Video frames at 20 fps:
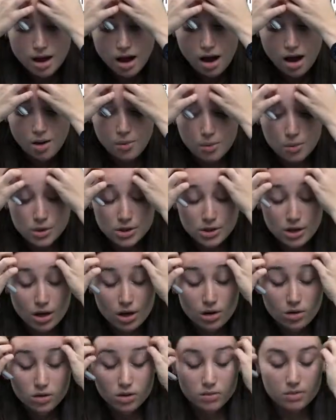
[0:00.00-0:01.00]
what they
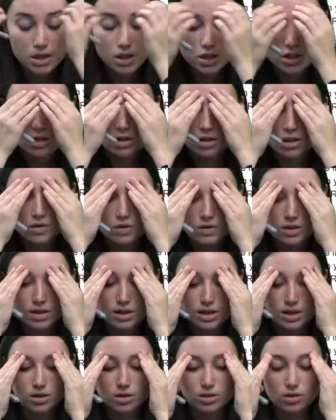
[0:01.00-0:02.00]
also mention here is
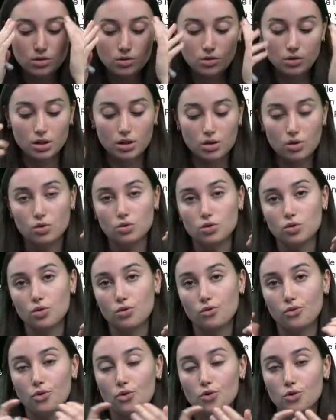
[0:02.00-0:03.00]
that you can also,
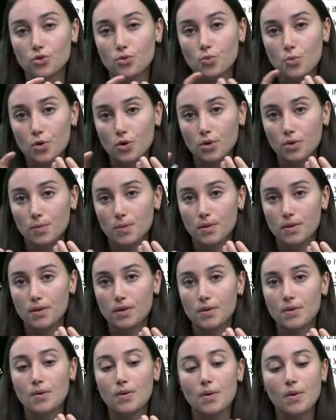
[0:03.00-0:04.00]
of course, work with
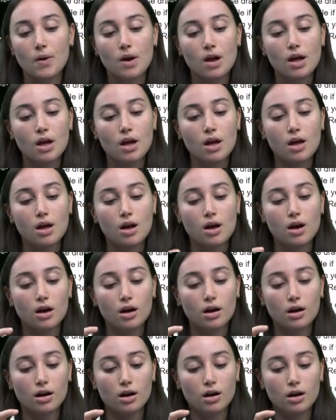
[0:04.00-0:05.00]
your
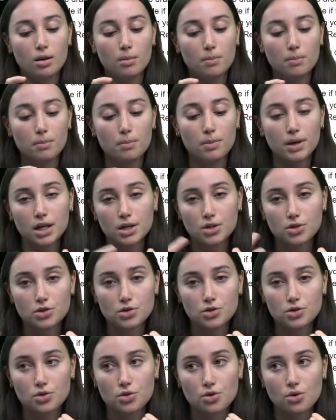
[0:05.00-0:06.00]

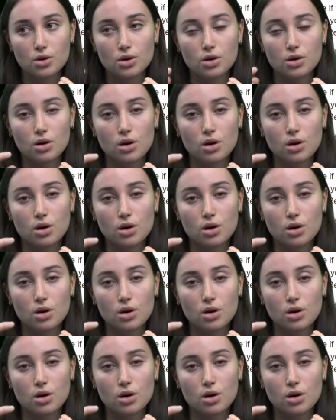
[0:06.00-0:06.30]
pitch, or